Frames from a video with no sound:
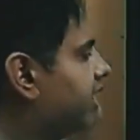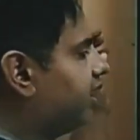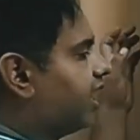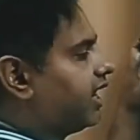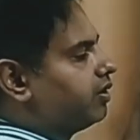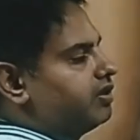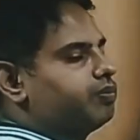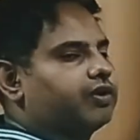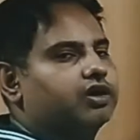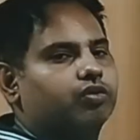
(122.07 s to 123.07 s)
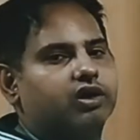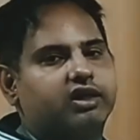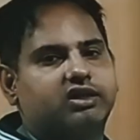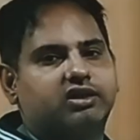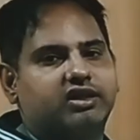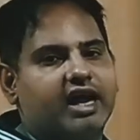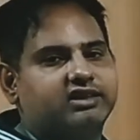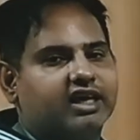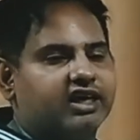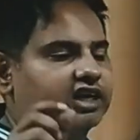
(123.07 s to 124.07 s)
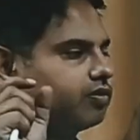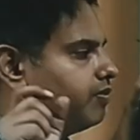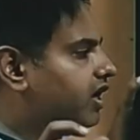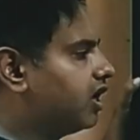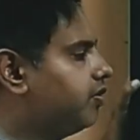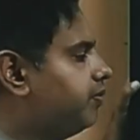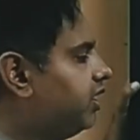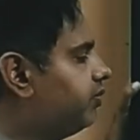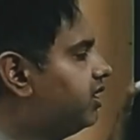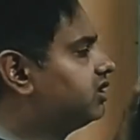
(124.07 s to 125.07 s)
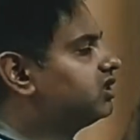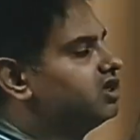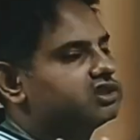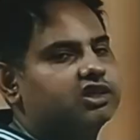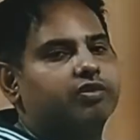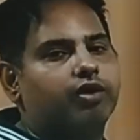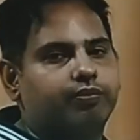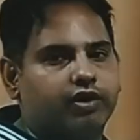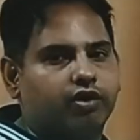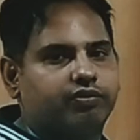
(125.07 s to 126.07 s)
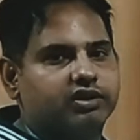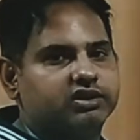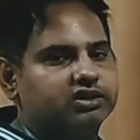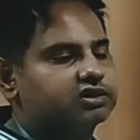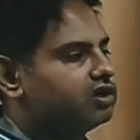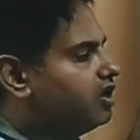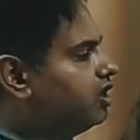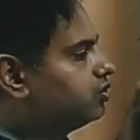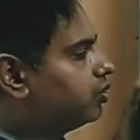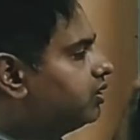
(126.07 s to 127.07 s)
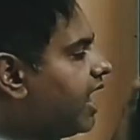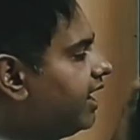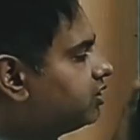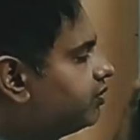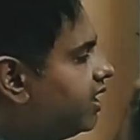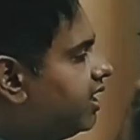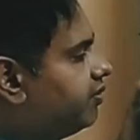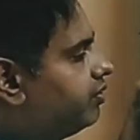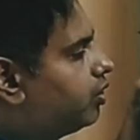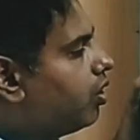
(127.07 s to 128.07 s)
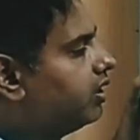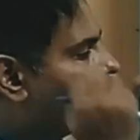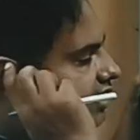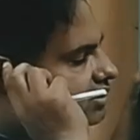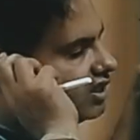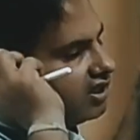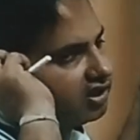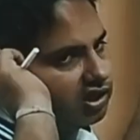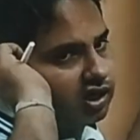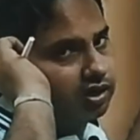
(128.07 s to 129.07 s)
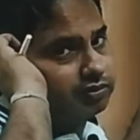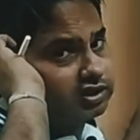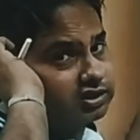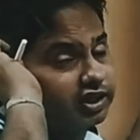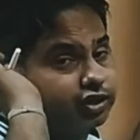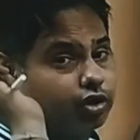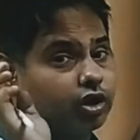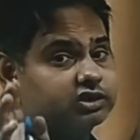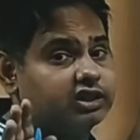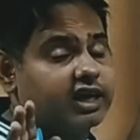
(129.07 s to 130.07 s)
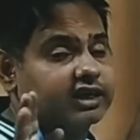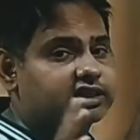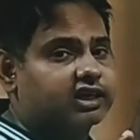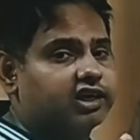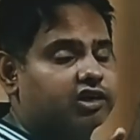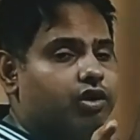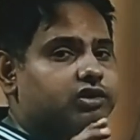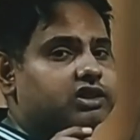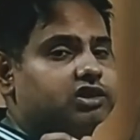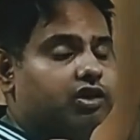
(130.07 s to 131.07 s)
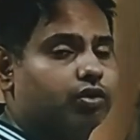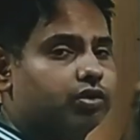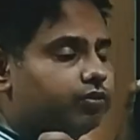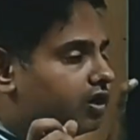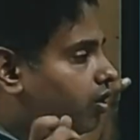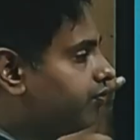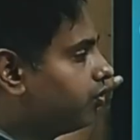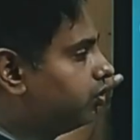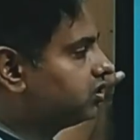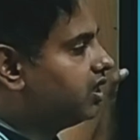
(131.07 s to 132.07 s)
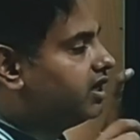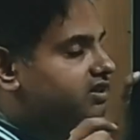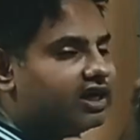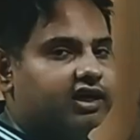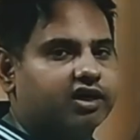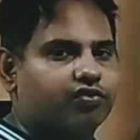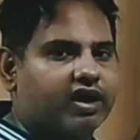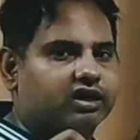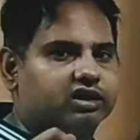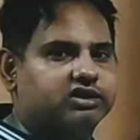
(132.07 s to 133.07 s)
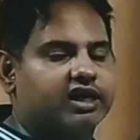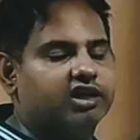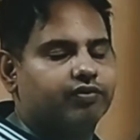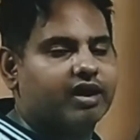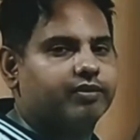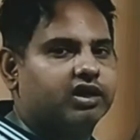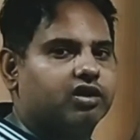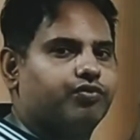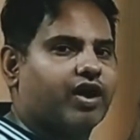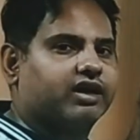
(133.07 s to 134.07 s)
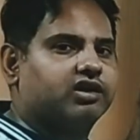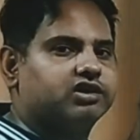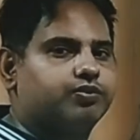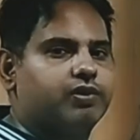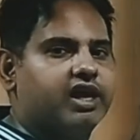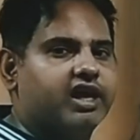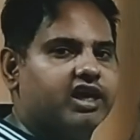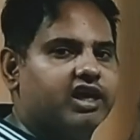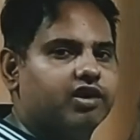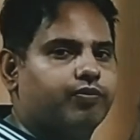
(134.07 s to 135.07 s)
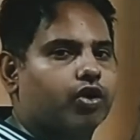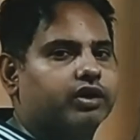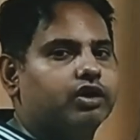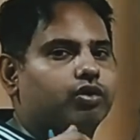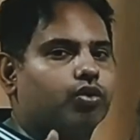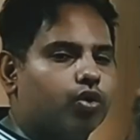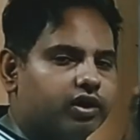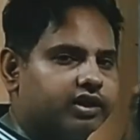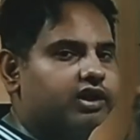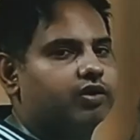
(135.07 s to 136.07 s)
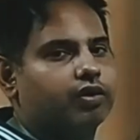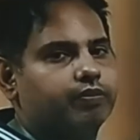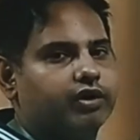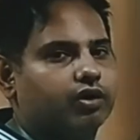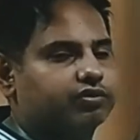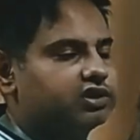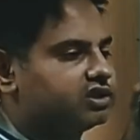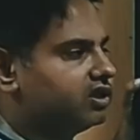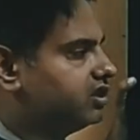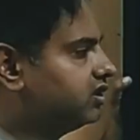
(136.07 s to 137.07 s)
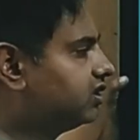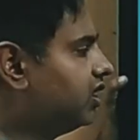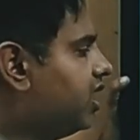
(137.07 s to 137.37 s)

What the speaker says: interact with particular that genetic makeup, it will result in development of disease. So that's why we call it, it's a means etiology, exact etiology is unknown, but of course genetic factors and environmental factors play an important role in the development of this disease.